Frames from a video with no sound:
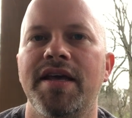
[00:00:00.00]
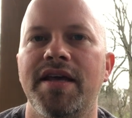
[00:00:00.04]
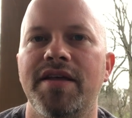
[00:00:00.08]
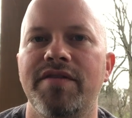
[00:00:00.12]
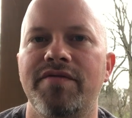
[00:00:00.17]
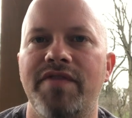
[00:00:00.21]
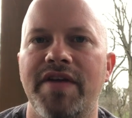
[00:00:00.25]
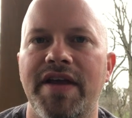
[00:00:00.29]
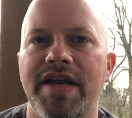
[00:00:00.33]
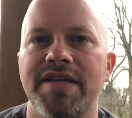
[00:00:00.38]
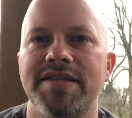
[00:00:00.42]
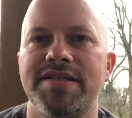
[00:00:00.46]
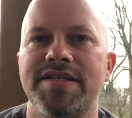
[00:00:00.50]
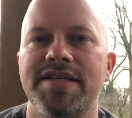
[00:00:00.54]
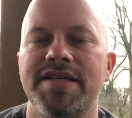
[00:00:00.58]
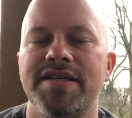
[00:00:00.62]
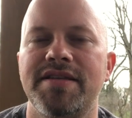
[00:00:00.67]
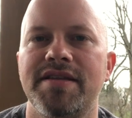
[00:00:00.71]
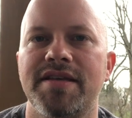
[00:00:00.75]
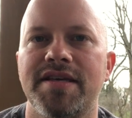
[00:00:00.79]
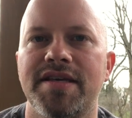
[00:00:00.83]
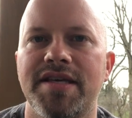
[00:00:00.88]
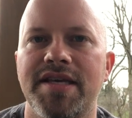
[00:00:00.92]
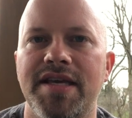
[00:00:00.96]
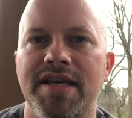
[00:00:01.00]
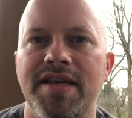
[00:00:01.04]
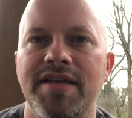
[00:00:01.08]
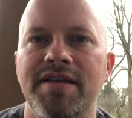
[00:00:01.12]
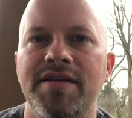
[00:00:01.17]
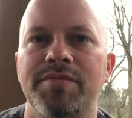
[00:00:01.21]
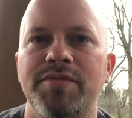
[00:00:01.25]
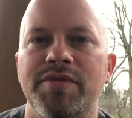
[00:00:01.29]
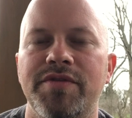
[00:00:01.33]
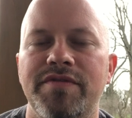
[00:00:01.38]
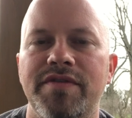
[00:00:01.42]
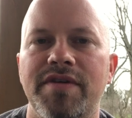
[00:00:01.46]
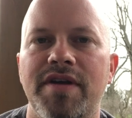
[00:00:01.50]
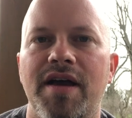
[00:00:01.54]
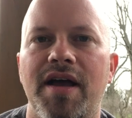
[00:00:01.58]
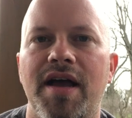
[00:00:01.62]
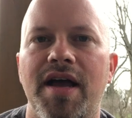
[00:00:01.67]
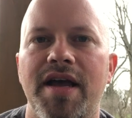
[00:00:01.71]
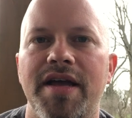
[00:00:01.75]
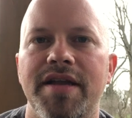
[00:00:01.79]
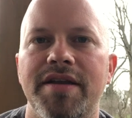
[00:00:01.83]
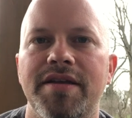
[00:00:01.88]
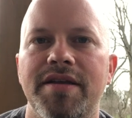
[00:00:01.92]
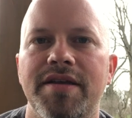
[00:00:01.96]
advancing the kingdom of
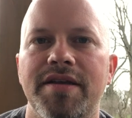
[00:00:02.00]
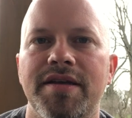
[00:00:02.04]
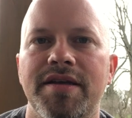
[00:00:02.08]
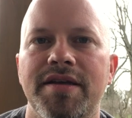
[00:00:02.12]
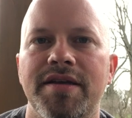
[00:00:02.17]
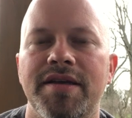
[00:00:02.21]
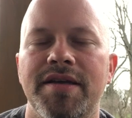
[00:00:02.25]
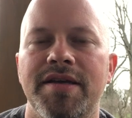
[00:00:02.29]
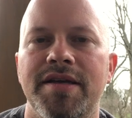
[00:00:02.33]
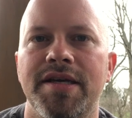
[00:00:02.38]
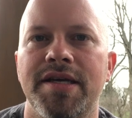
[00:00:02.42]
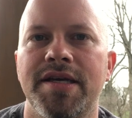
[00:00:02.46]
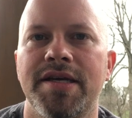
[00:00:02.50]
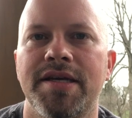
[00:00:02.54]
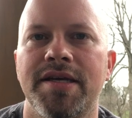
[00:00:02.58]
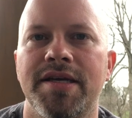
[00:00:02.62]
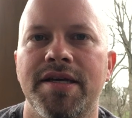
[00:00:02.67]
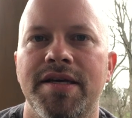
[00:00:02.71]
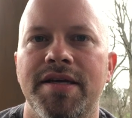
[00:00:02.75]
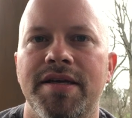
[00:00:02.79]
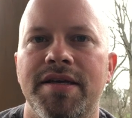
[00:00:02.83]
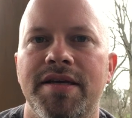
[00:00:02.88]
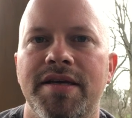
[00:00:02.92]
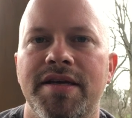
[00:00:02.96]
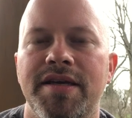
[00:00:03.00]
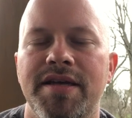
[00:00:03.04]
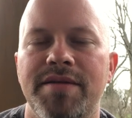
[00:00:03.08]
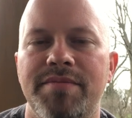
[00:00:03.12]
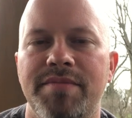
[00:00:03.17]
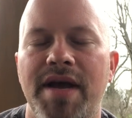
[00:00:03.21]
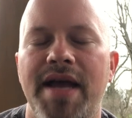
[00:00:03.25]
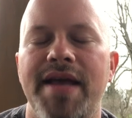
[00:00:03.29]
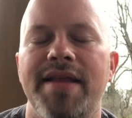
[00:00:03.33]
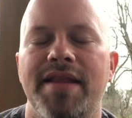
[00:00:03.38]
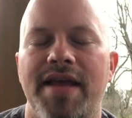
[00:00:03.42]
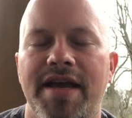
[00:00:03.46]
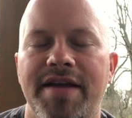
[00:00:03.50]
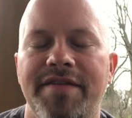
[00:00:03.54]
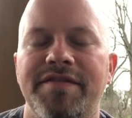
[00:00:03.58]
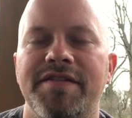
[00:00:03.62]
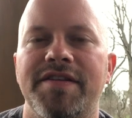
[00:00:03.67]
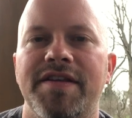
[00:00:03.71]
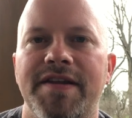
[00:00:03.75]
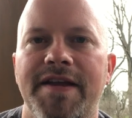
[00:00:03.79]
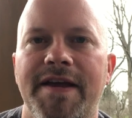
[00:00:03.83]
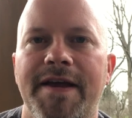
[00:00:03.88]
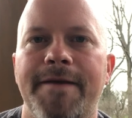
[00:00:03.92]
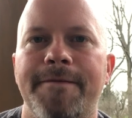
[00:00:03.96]
God in my life
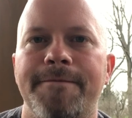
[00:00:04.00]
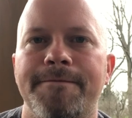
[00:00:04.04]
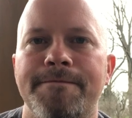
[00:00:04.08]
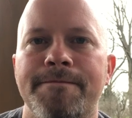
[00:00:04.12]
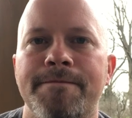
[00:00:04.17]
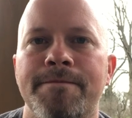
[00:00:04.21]
today?